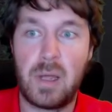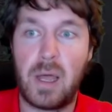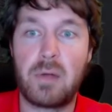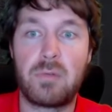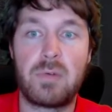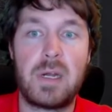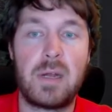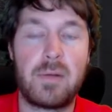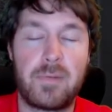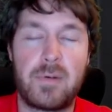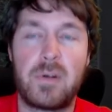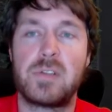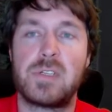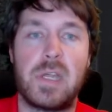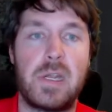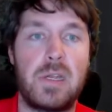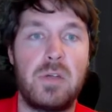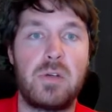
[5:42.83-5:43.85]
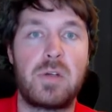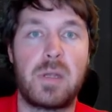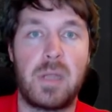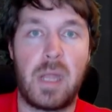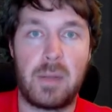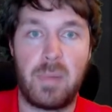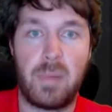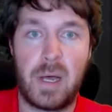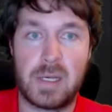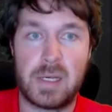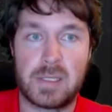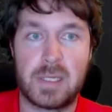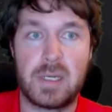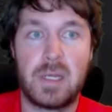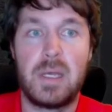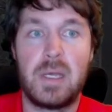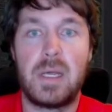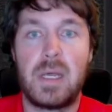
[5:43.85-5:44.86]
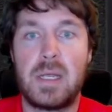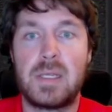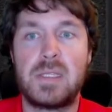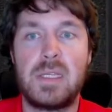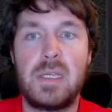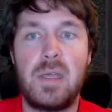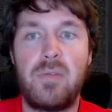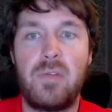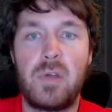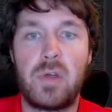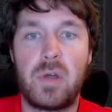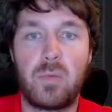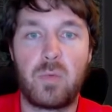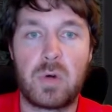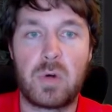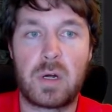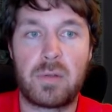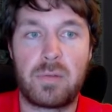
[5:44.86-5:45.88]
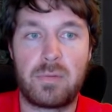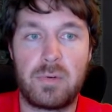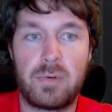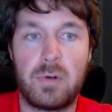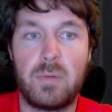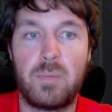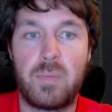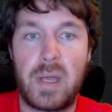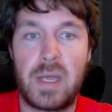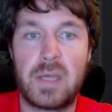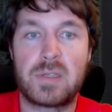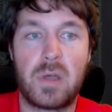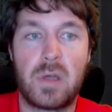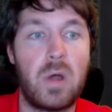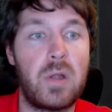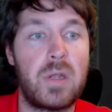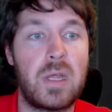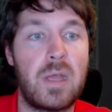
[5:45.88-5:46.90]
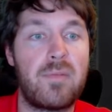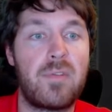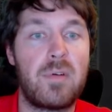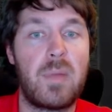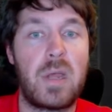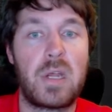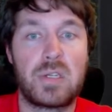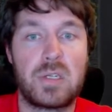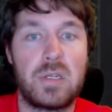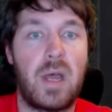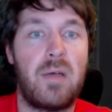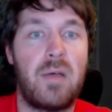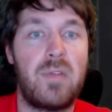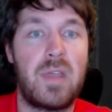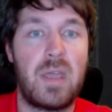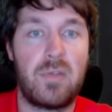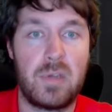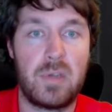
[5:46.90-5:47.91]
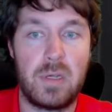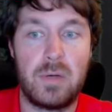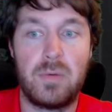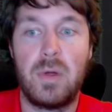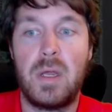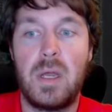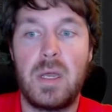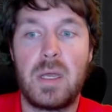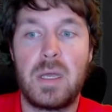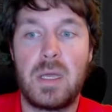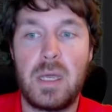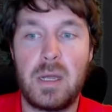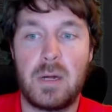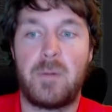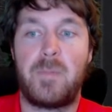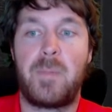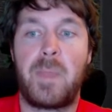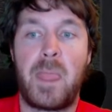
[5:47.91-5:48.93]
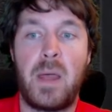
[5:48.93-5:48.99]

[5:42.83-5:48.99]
I'll read it first, and then you can then pause it and see if you can work through based on the information I've given you here.